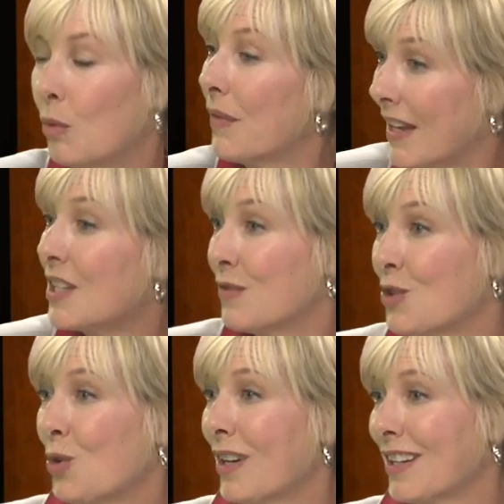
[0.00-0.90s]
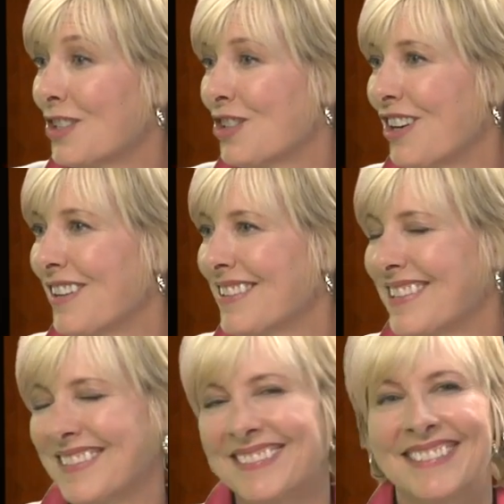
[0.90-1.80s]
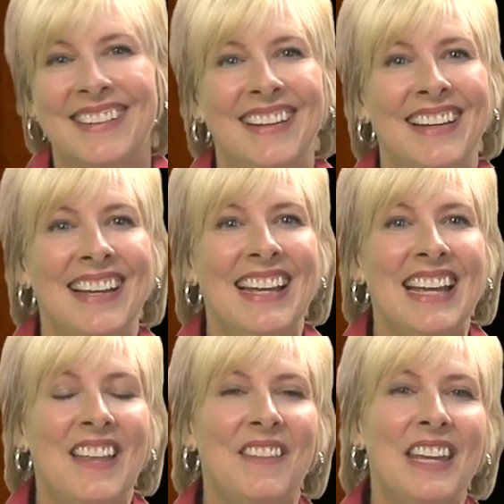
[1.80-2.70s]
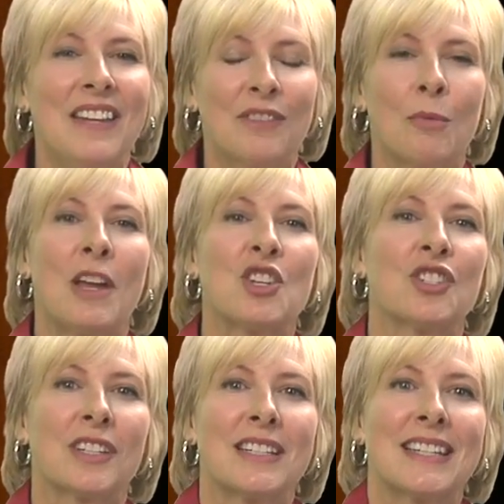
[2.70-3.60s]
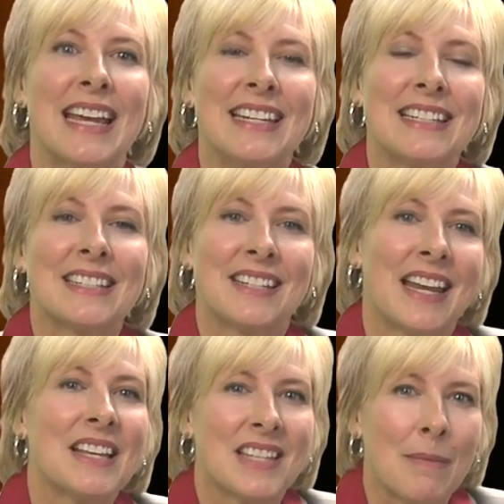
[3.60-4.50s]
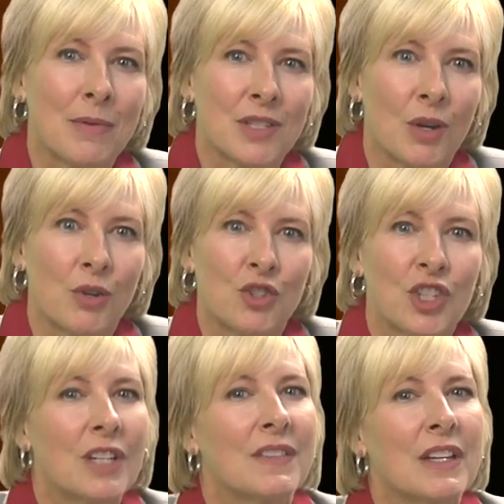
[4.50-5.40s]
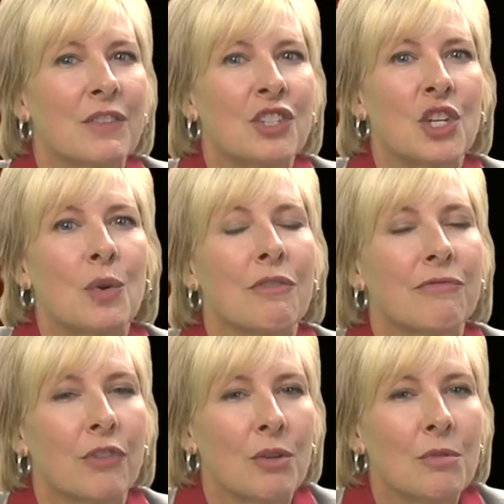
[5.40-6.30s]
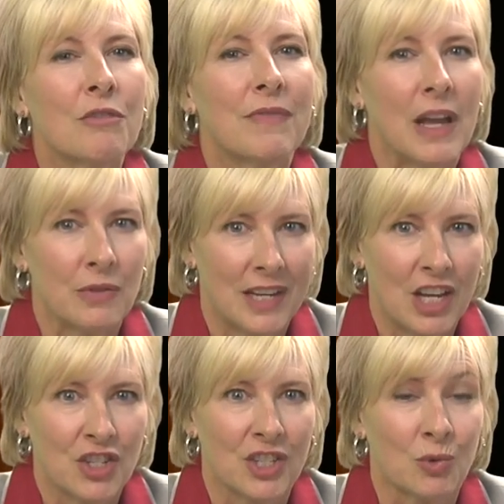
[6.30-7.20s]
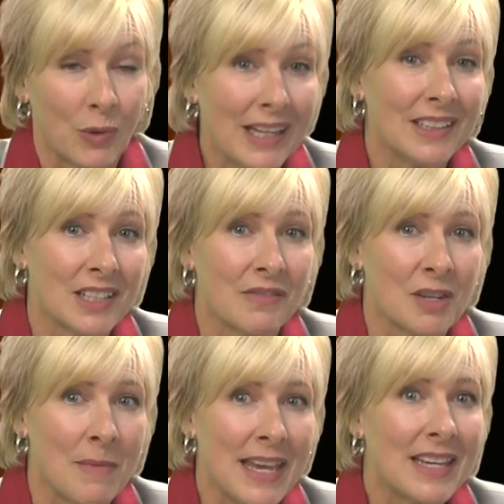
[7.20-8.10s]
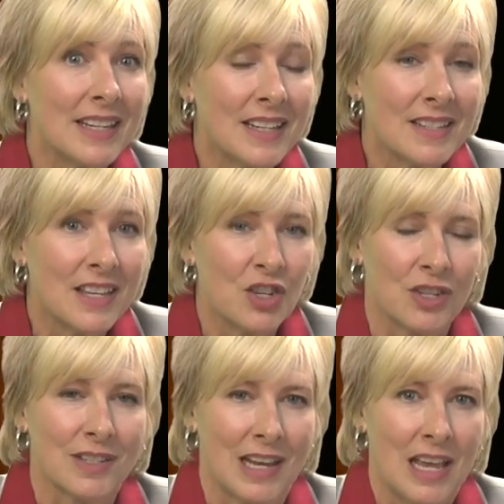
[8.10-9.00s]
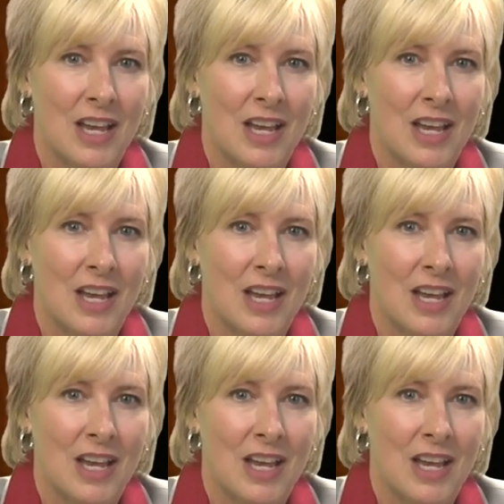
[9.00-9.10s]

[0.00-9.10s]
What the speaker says: Well, thanks for joining us, Charles. The information contained in today's episode should have given you a firmer foundation relative to making a decision